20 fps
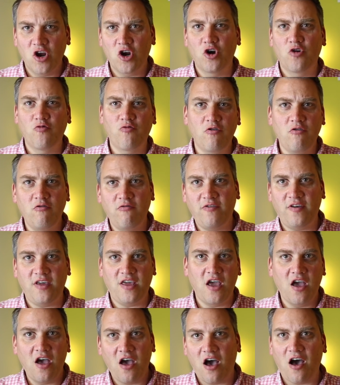
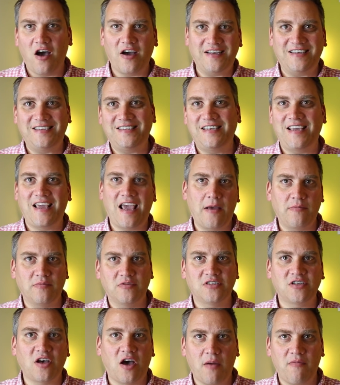groovy
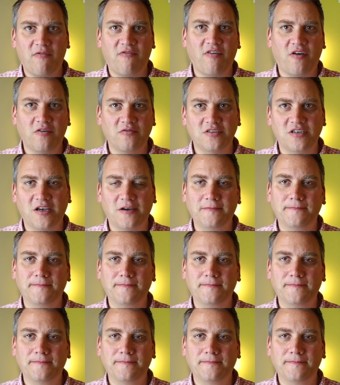ICM type photo.